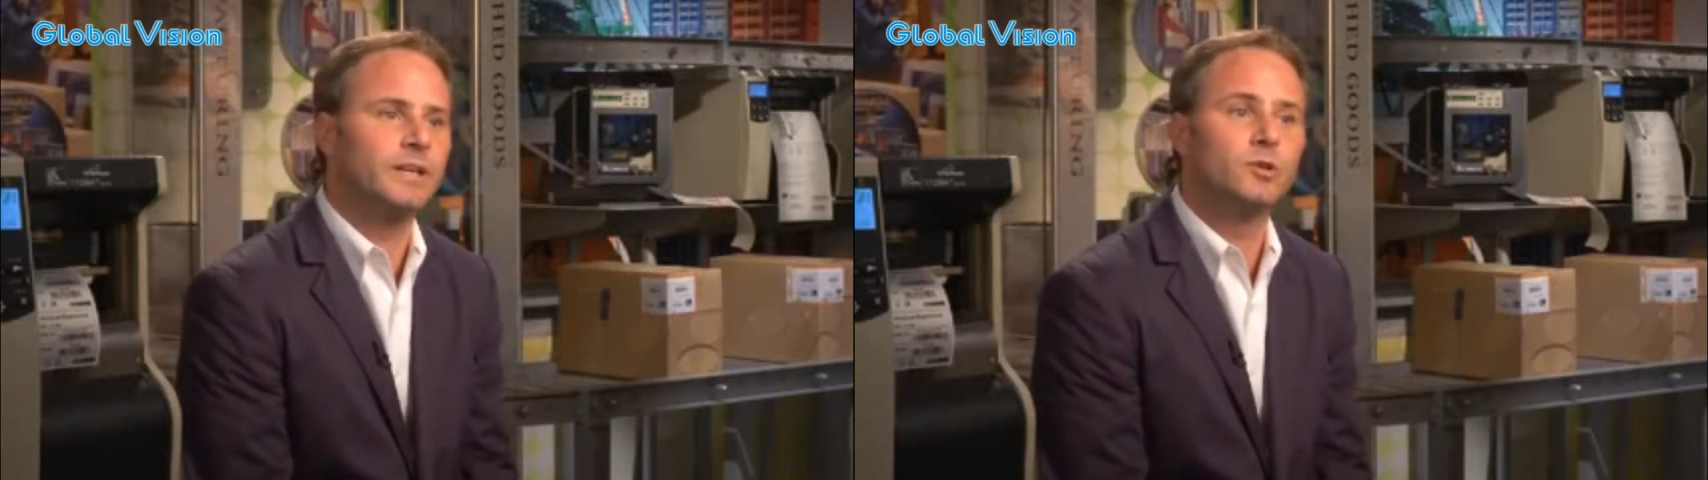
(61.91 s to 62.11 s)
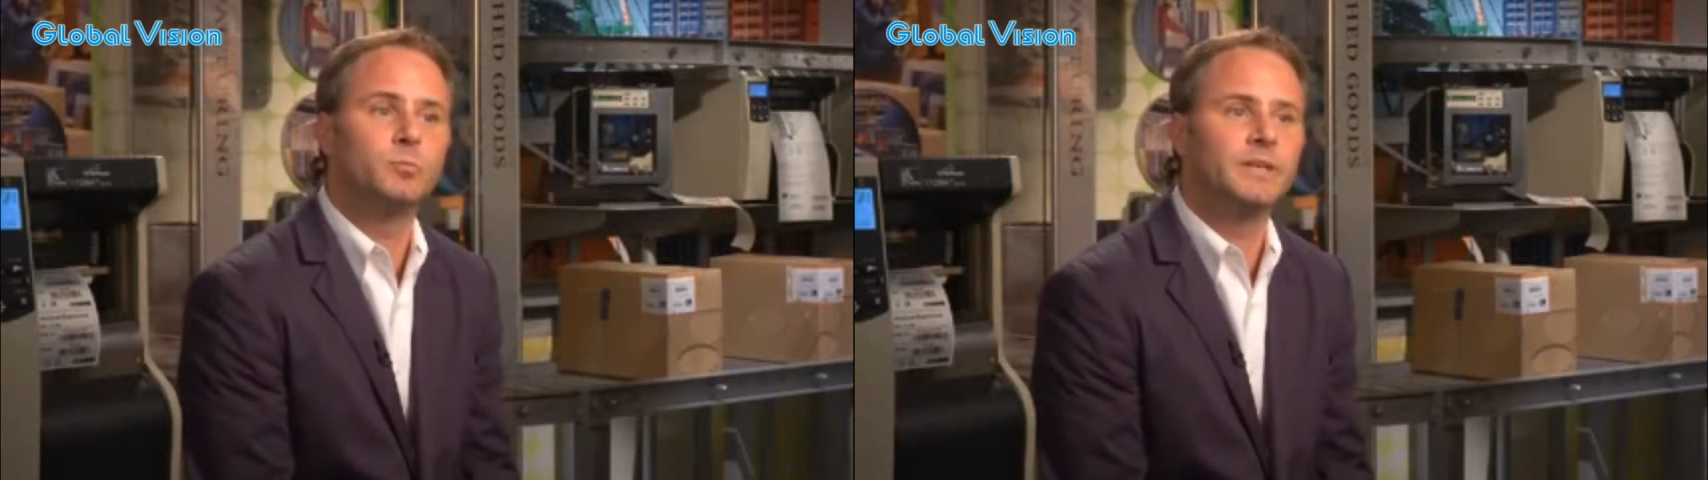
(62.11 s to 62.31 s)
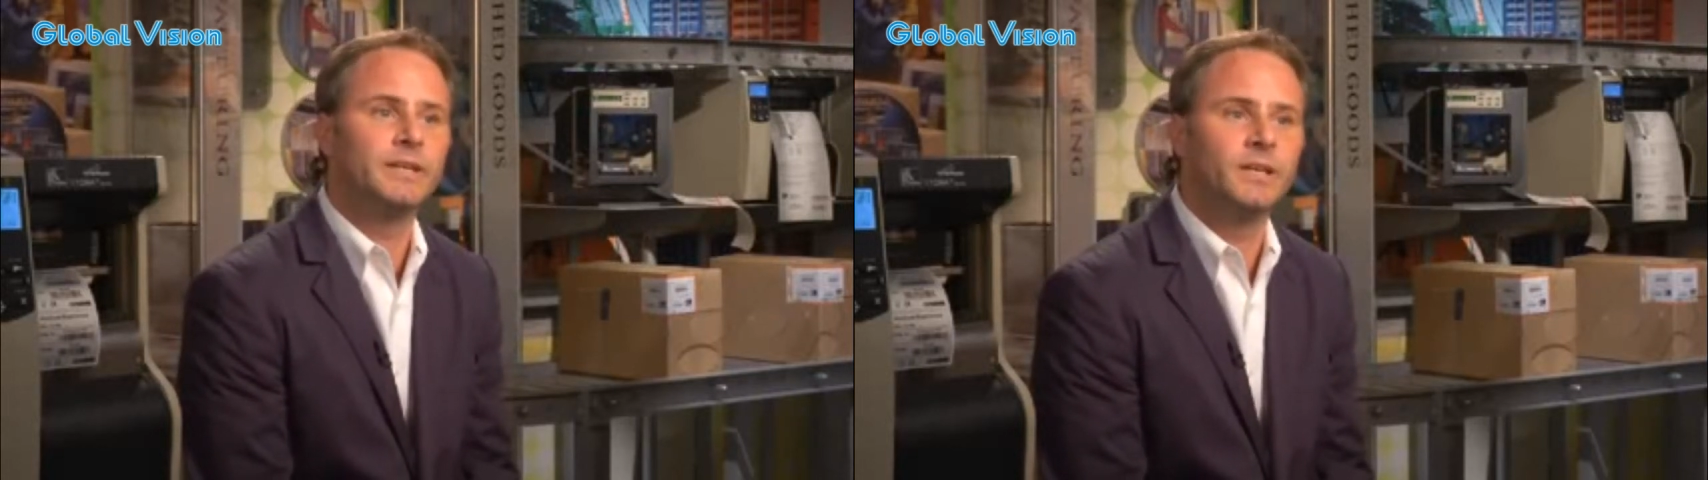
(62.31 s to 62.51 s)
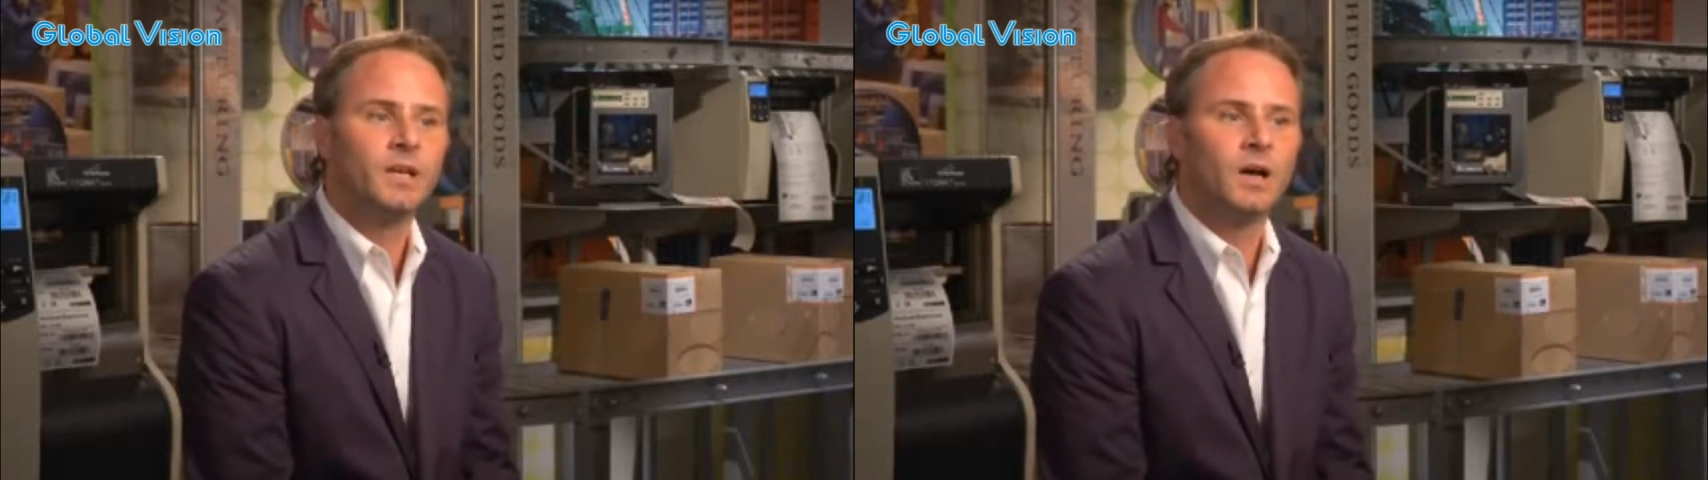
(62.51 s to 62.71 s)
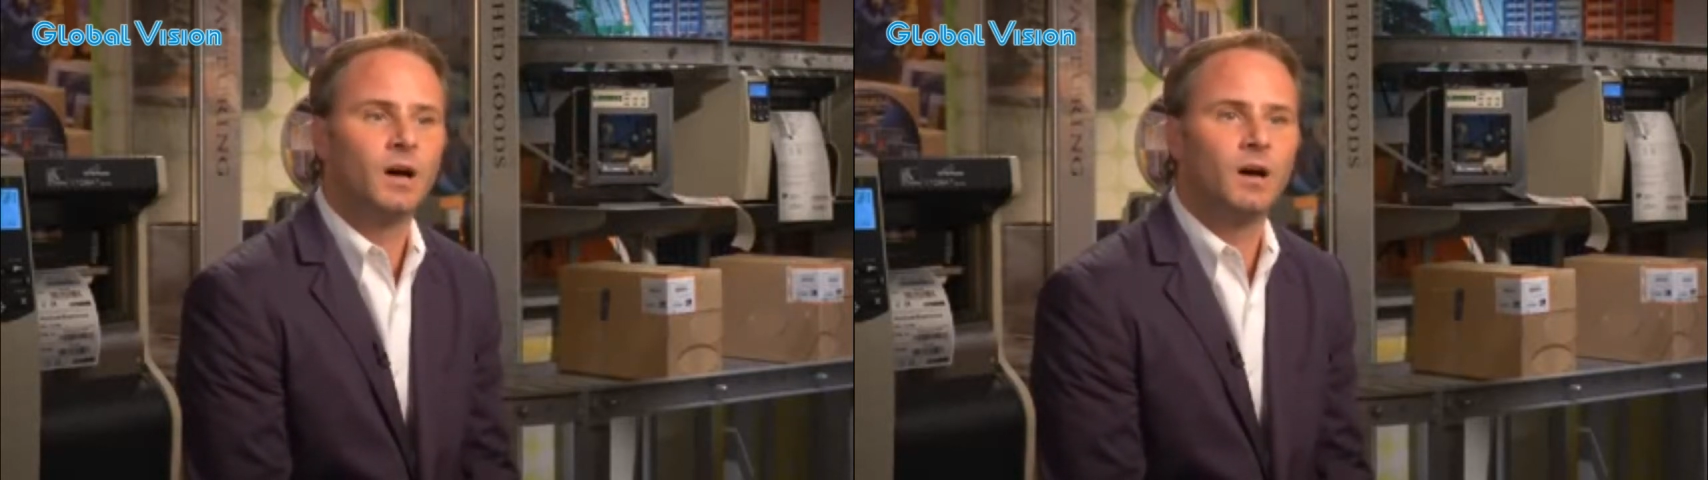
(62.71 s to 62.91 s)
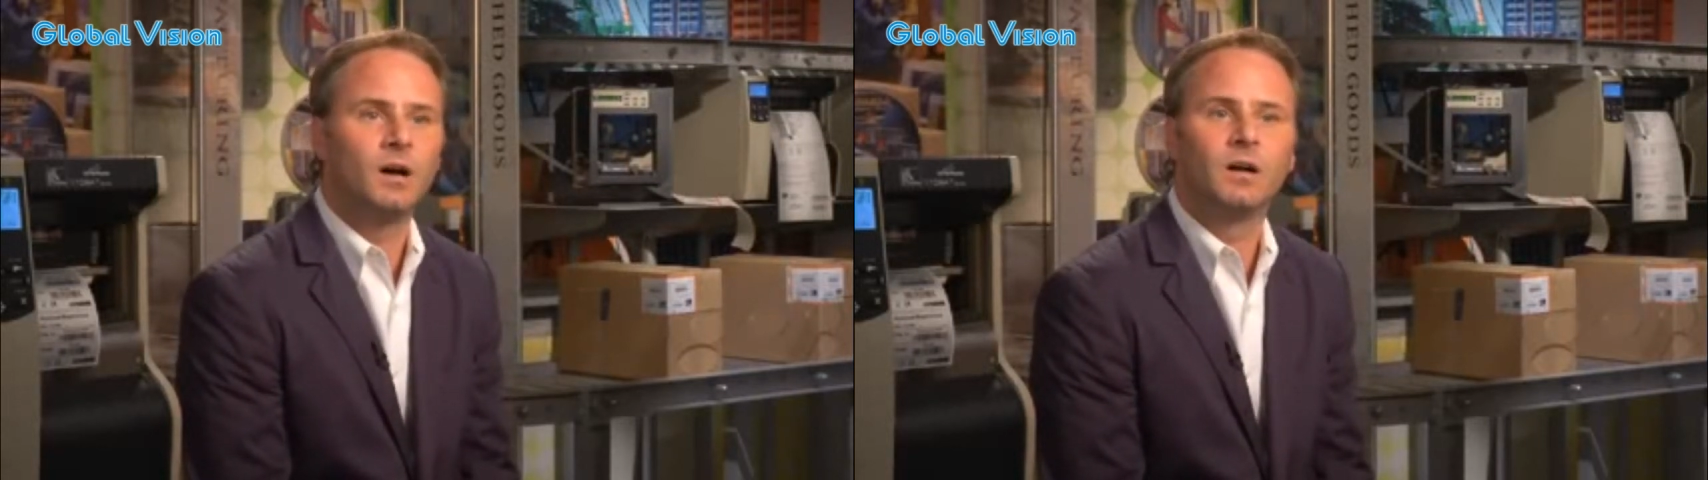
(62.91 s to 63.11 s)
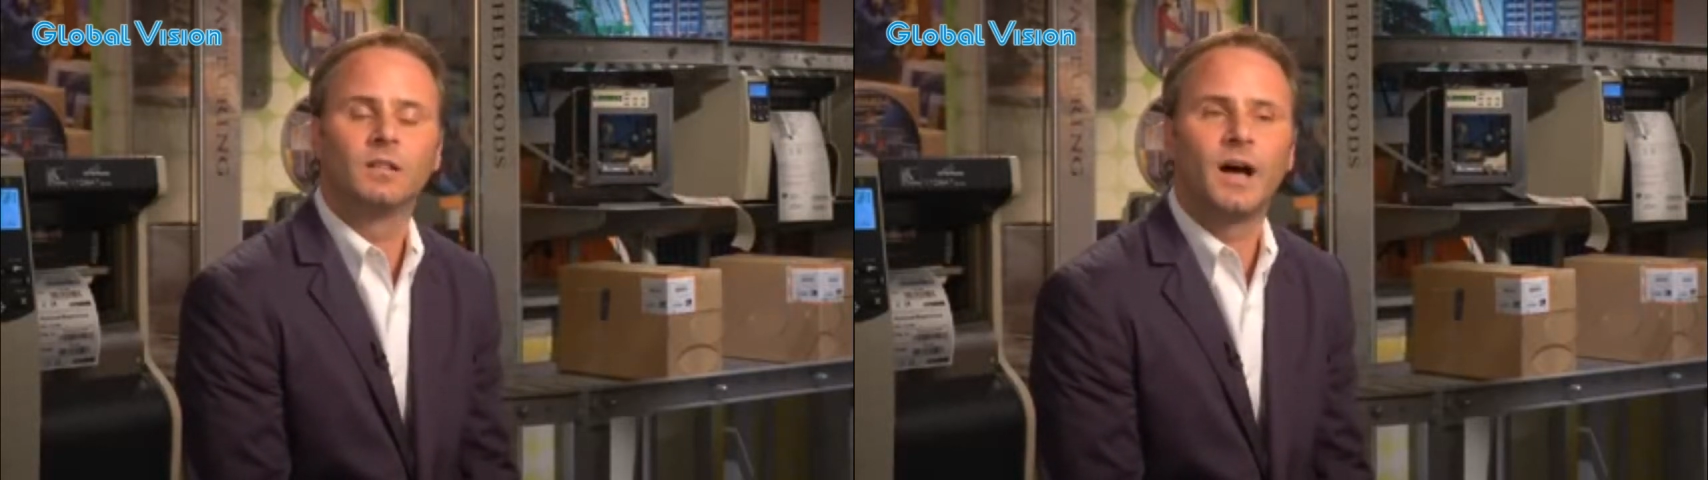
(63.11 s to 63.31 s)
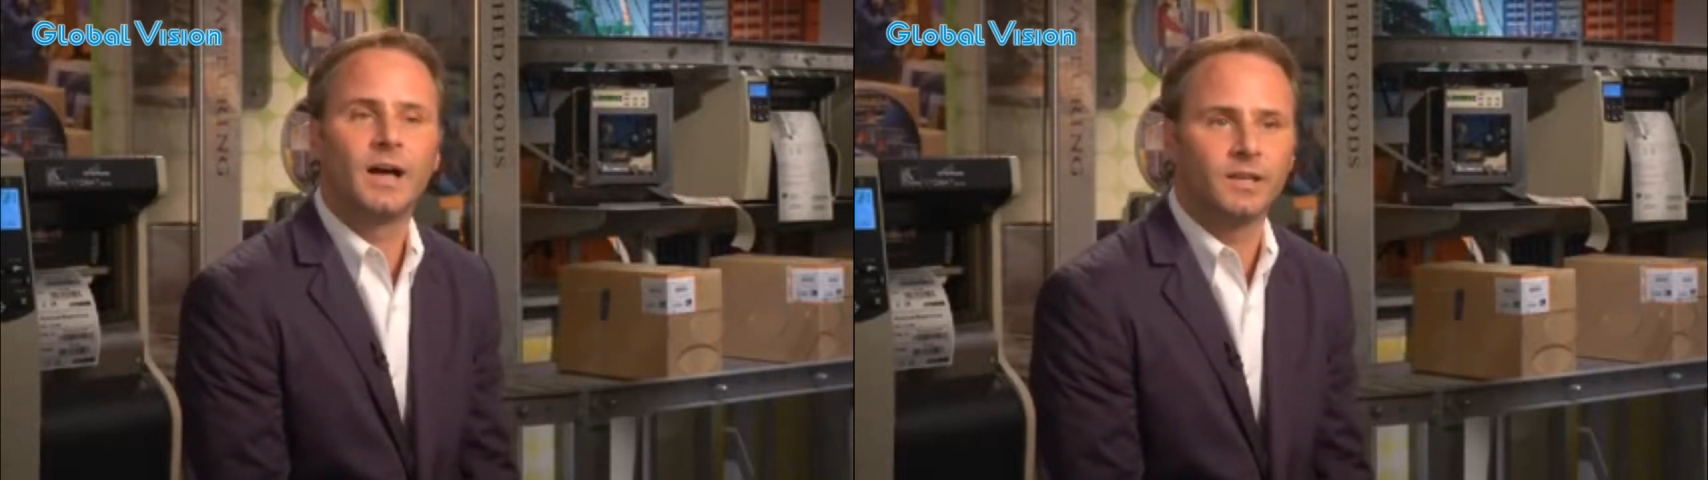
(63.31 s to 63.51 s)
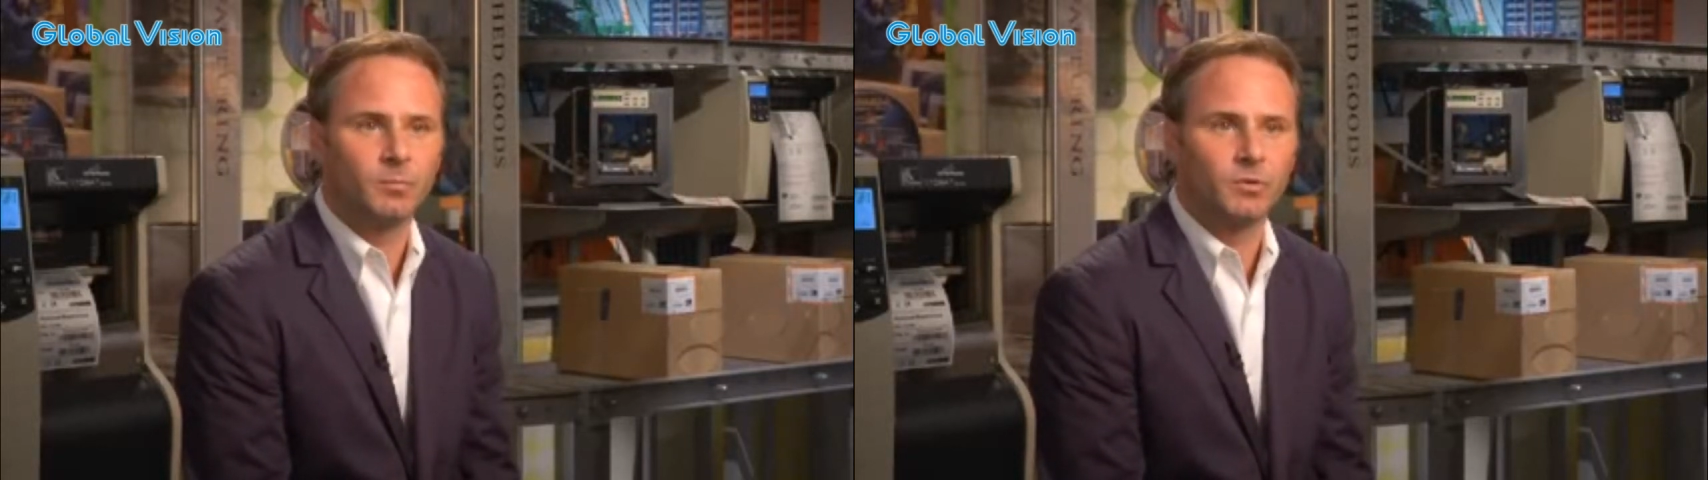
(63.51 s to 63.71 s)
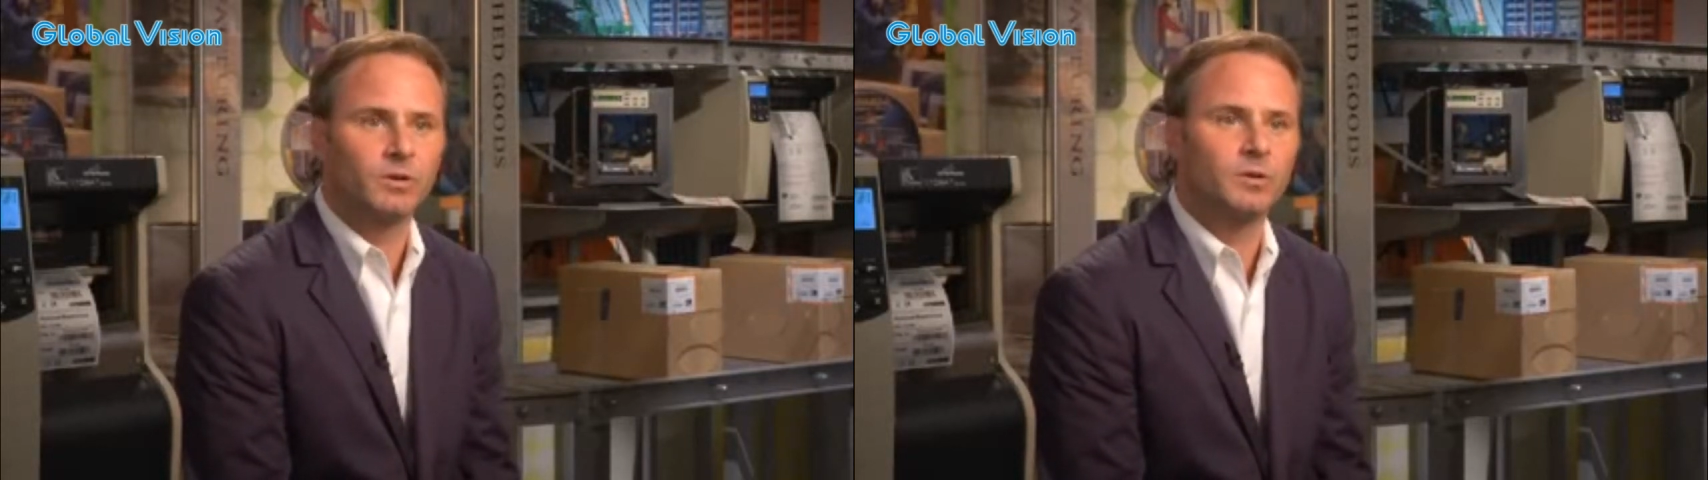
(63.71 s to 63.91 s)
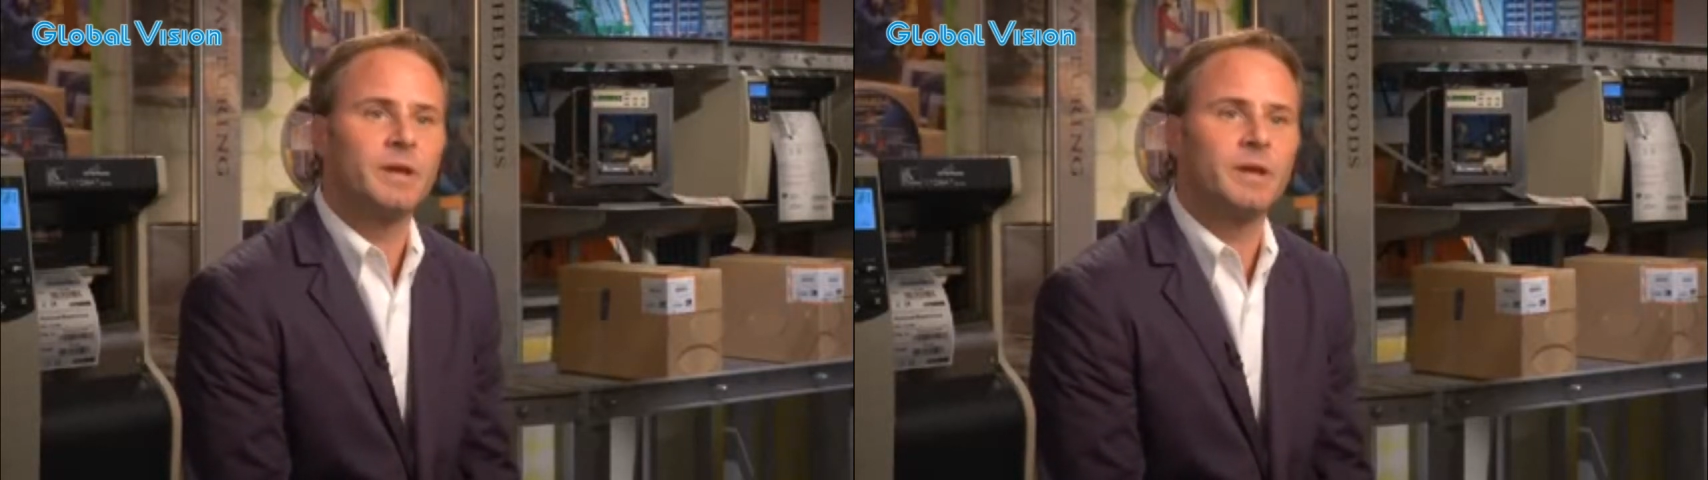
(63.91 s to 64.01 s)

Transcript: It could be a lot number, a